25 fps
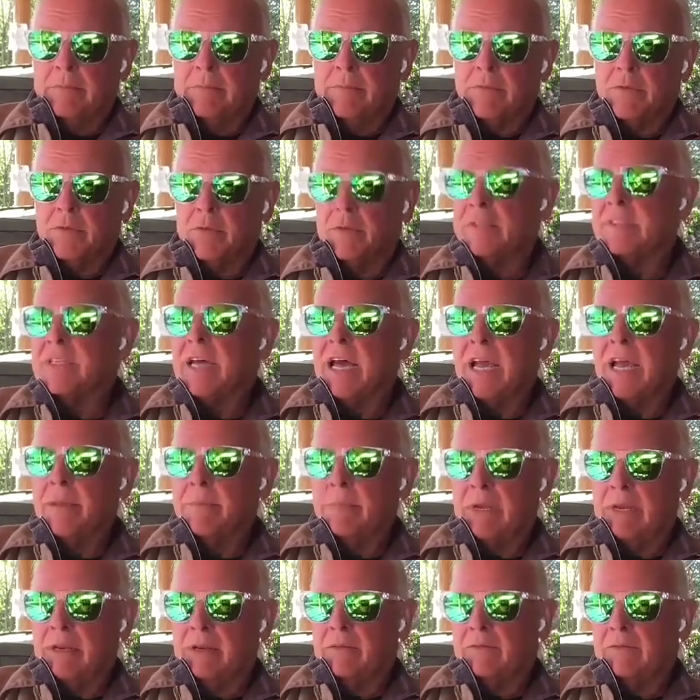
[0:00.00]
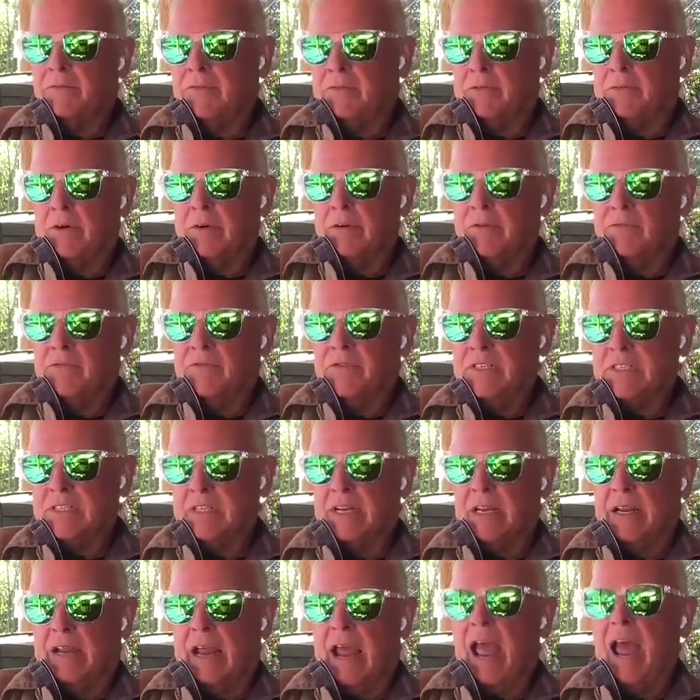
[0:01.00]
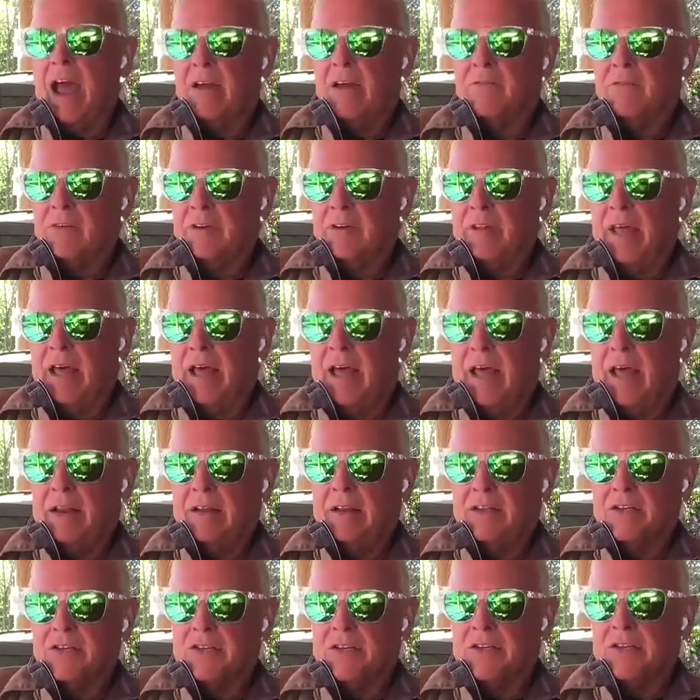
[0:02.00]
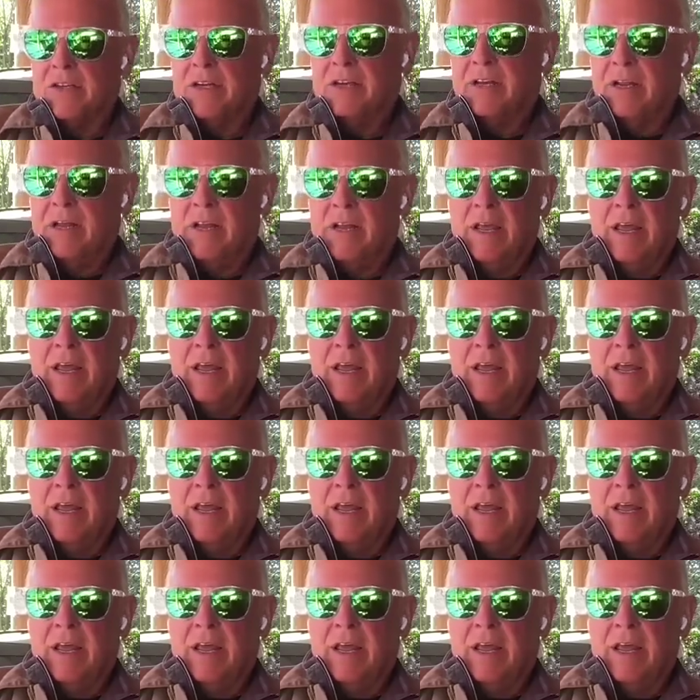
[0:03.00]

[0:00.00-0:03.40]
So the timing for visiting after that is good.